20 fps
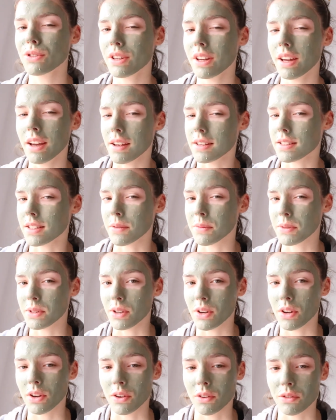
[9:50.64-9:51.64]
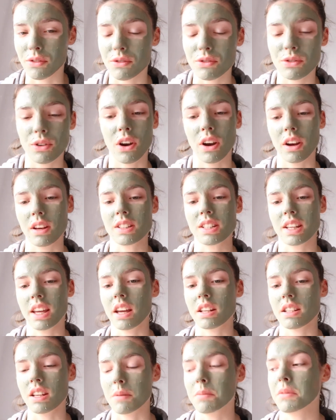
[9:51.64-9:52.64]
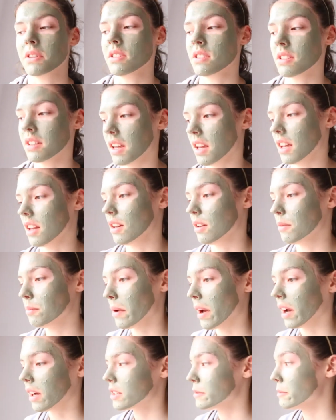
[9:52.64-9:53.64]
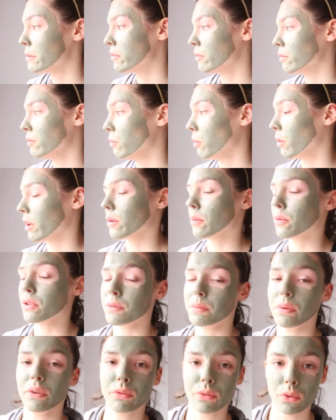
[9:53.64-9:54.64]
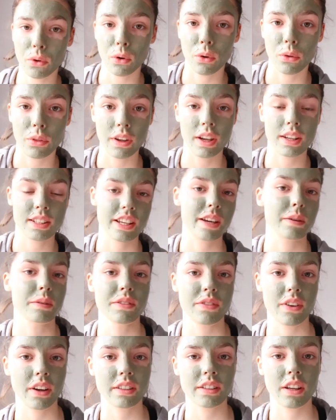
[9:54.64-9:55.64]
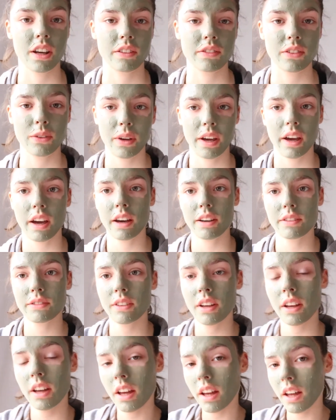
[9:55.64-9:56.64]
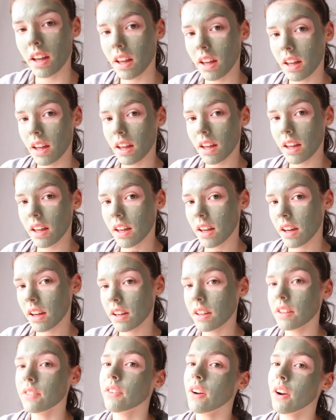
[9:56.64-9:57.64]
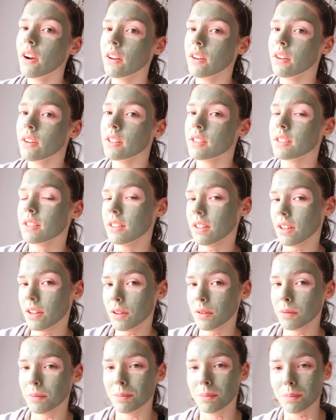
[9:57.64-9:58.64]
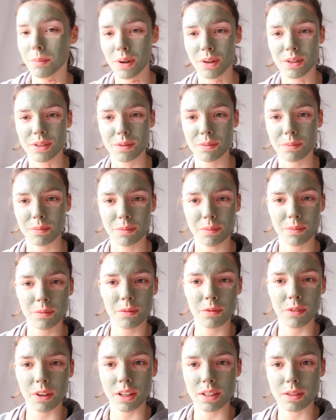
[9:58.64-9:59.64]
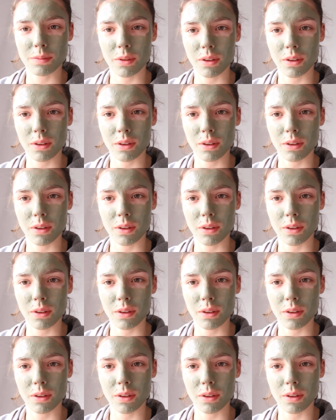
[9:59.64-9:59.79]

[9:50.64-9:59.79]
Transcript: today's episode of trying to get Emma's skin back to what it was before the exams fucked over, we have a very nice, you know, mud face